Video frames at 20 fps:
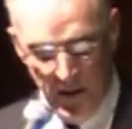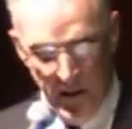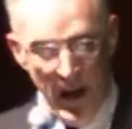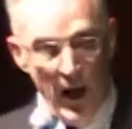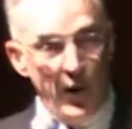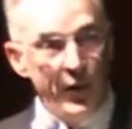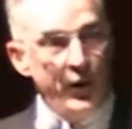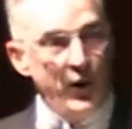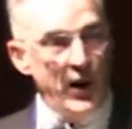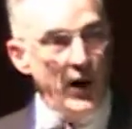
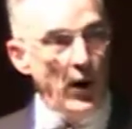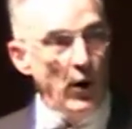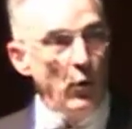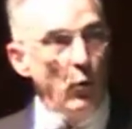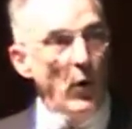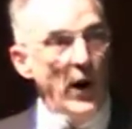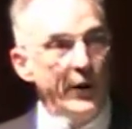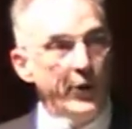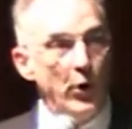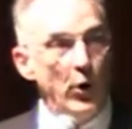health
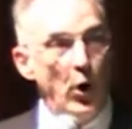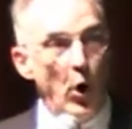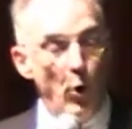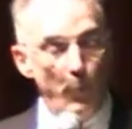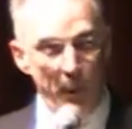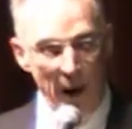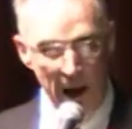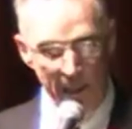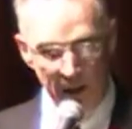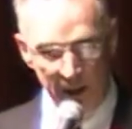care, whether
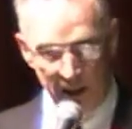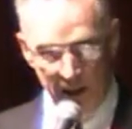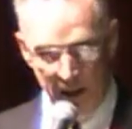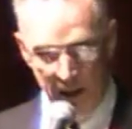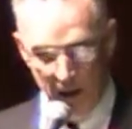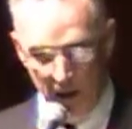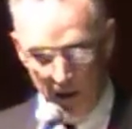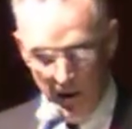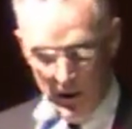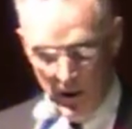
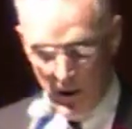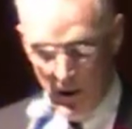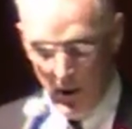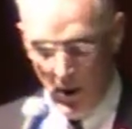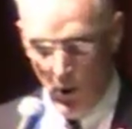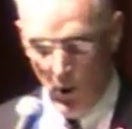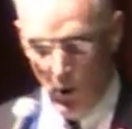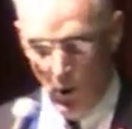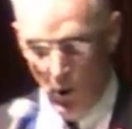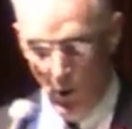
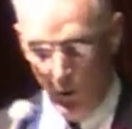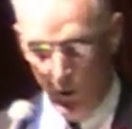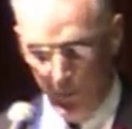Obamacare